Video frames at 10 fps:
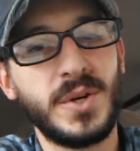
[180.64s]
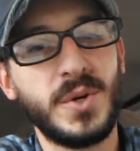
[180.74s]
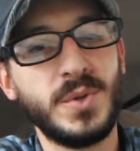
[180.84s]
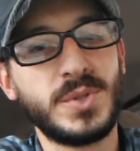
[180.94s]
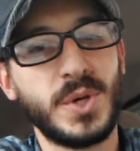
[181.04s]

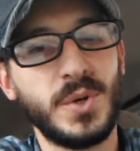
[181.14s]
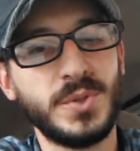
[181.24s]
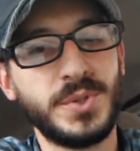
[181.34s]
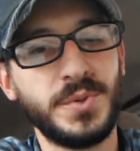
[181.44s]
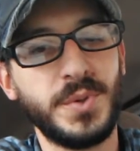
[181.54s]
"Who
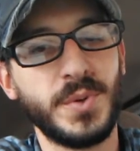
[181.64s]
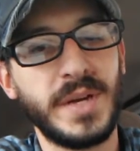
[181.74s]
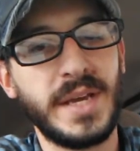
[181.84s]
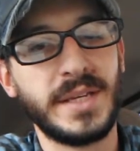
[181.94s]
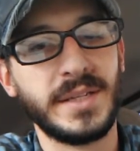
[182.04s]
told you you were
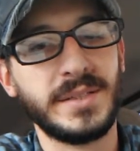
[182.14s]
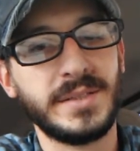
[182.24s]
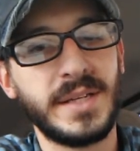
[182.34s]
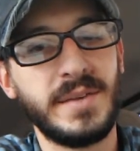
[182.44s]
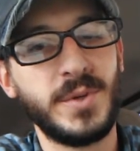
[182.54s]
naked?
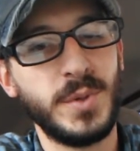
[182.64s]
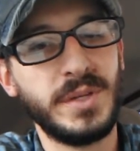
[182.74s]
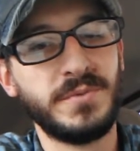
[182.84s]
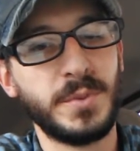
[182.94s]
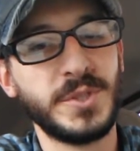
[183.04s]
Have you
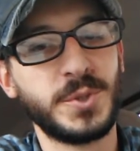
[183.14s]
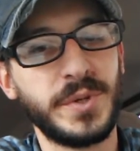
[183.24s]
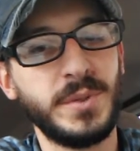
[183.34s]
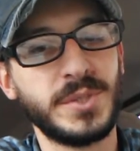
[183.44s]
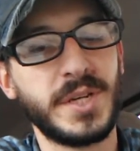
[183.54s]
eaten from the
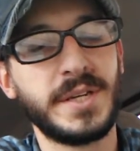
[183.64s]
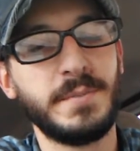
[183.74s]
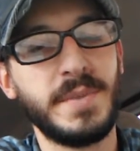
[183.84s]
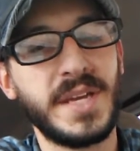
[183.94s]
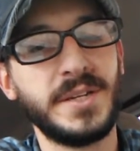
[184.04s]
tree which I
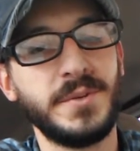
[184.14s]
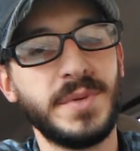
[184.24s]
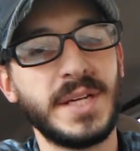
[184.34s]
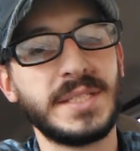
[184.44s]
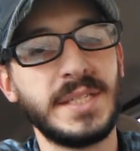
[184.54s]
commanded you
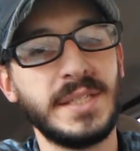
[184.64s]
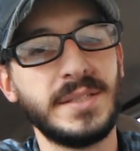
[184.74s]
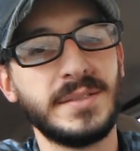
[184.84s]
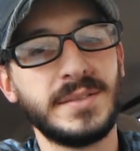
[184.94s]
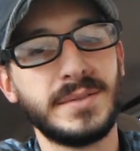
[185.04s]
not to eat?"
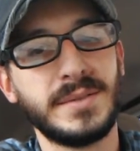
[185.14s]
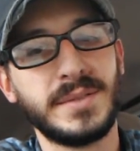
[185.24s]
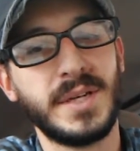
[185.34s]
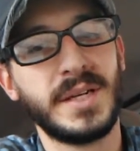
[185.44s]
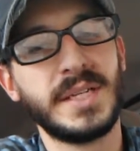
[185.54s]

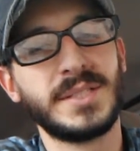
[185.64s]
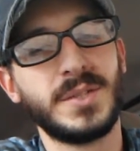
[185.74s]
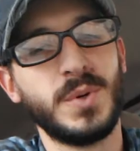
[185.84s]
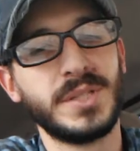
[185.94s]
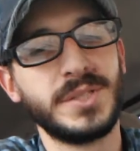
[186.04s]
God asked the
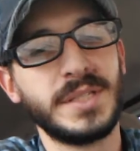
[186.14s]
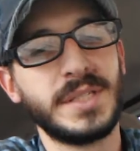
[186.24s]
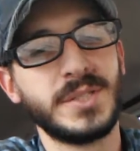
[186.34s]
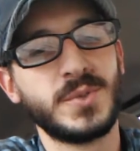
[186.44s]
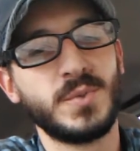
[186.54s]
question that
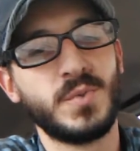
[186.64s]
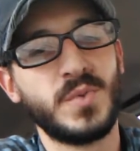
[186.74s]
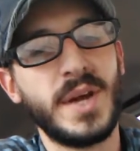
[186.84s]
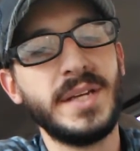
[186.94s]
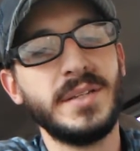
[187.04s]
cuts
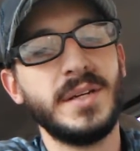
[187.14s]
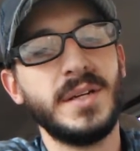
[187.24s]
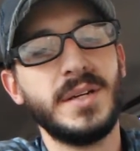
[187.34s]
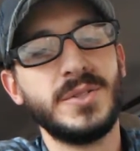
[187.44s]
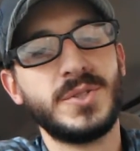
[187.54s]
right
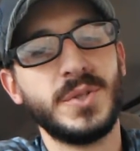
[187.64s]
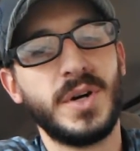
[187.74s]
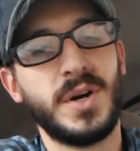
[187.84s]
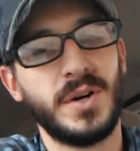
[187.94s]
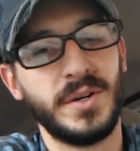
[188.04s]
to the
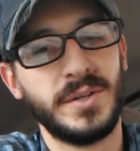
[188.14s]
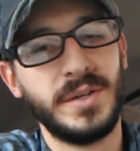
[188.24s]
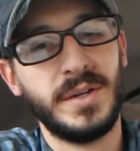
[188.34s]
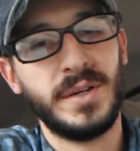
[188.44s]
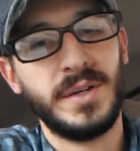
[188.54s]
heart
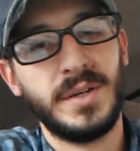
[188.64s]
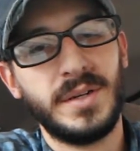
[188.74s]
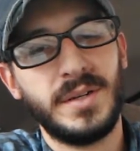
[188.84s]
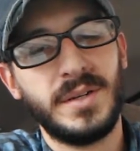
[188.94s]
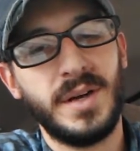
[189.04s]

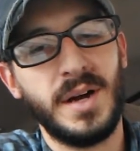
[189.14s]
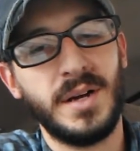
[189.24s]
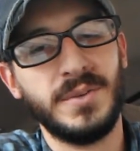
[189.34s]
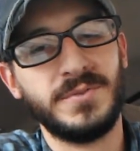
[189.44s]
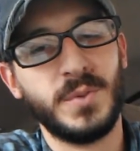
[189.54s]

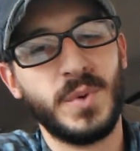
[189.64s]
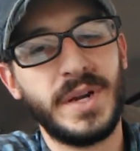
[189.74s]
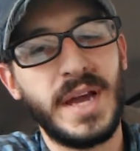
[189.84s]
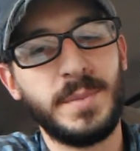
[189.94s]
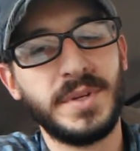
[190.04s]
of what
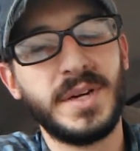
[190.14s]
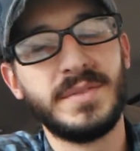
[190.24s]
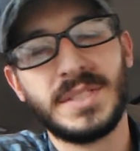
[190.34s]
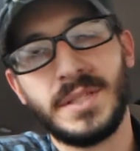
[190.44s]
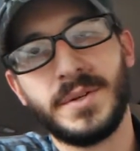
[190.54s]
happened.
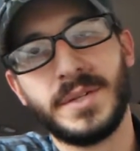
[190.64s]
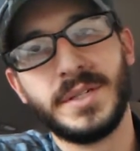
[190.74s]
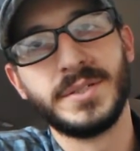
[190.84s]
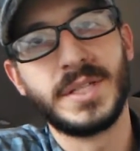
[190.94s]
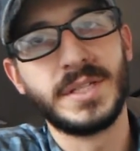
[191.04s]
Obviously, he already
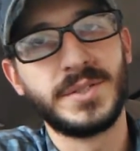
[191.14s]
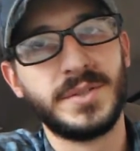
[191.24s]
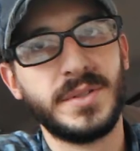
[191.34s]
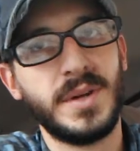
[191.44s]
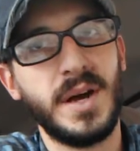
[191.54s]
knows the
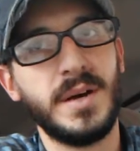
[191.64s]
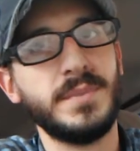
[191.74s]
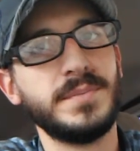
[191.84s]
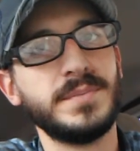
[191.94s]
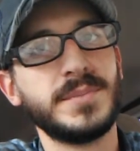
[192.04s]
answer.
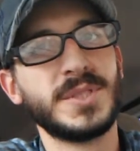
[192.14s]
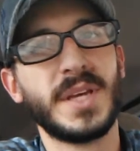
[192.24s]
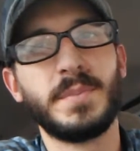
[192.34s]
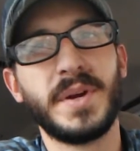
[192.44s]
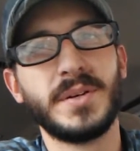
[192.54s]
Um, just
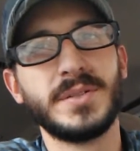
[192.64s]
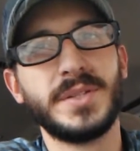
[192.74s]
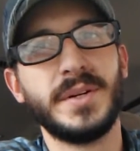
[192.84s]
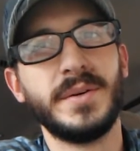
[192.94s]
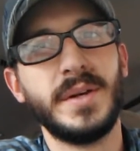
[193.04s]
like parents,
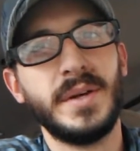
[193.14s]
you know,